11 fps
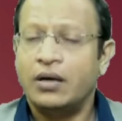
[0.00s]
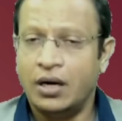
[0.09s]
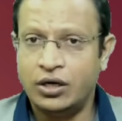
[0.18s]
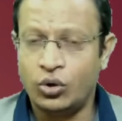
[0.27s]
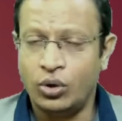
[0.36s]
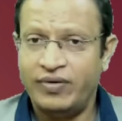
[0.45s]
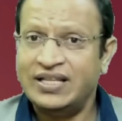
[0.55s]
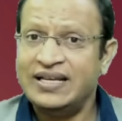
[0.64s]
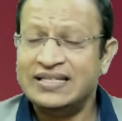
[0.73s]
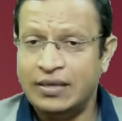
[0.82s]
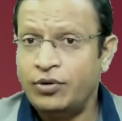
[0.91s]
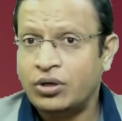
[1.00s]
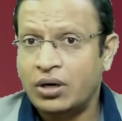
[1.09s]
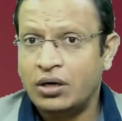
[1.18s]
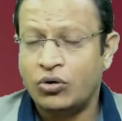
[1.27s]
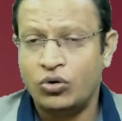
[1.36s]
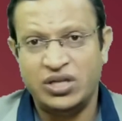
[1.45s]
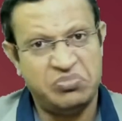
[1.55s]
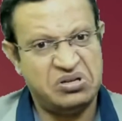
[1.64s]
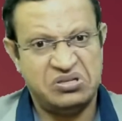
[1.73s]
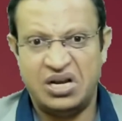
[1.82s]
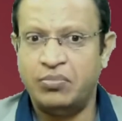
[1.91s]
Control, whether he's able to control them
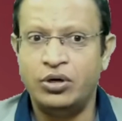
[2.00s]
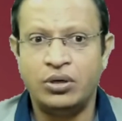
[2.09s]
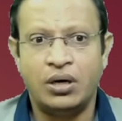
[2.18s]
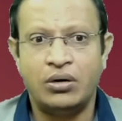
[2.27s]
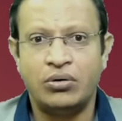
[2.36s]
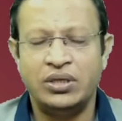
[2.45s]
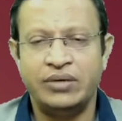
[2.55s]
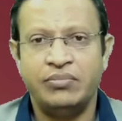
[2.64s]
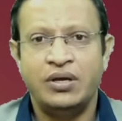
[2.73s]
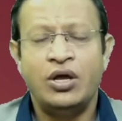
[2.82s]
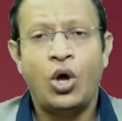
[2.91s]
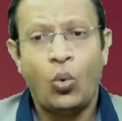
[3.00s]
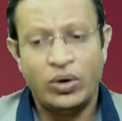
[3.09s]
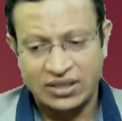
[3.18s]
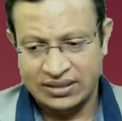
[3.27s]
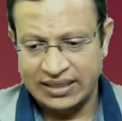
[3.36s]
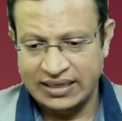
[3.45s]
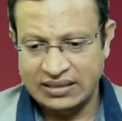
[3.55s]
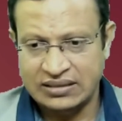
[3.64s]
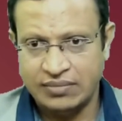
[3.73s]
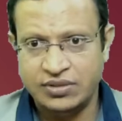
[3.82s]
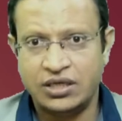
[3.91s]
or he's unable to control them, whether they are in the
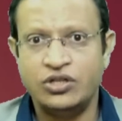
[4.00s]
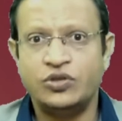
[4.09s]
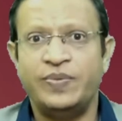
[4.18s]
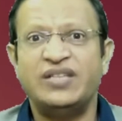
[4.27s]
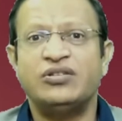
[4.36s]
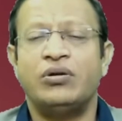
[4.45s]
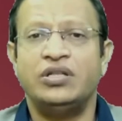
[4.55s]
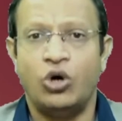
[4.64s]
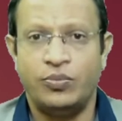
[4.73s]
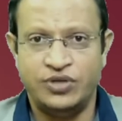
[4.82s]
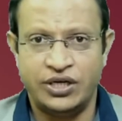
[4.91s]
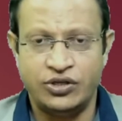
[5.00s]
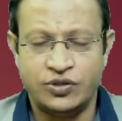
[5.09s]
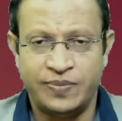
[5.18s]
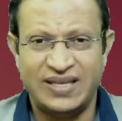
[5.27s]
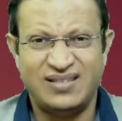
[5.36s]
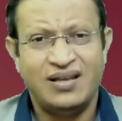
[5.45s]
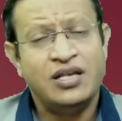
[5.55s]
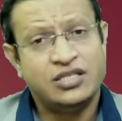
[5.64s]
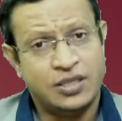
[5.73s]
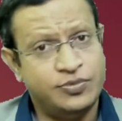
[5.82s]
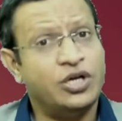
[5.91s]
subjective space or in the objective space.
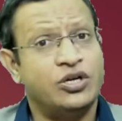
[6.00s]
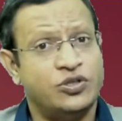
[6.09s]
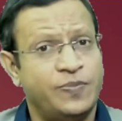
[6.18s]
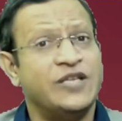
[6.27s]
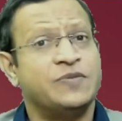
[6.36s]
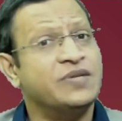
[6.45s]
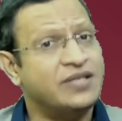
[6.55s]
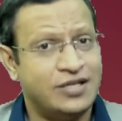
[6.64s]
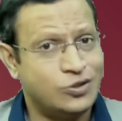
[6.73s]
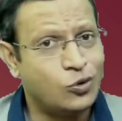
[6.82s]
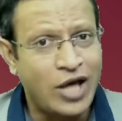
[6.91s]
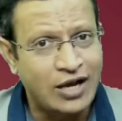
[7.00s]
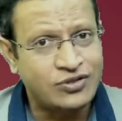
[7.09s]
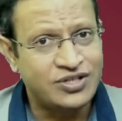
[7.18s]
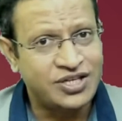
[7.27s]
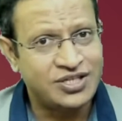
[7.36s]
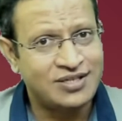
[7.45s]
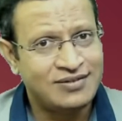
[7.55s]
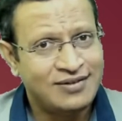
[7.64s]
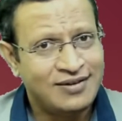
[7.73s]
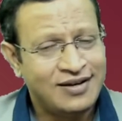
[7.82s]
Subjective space means it is pseudo hallucination.